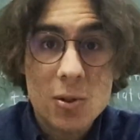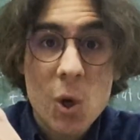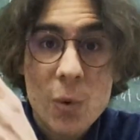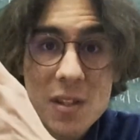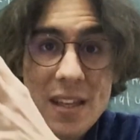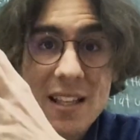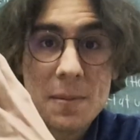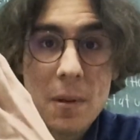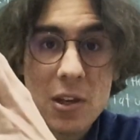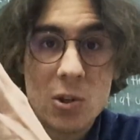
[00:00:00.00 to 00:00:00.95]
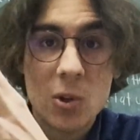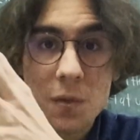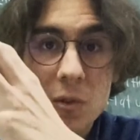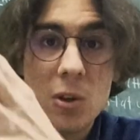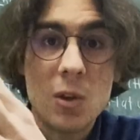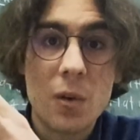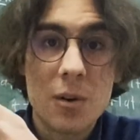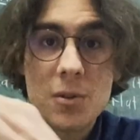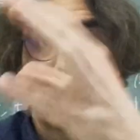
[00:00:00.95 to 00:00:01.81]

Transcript: towards the expansion of the universe.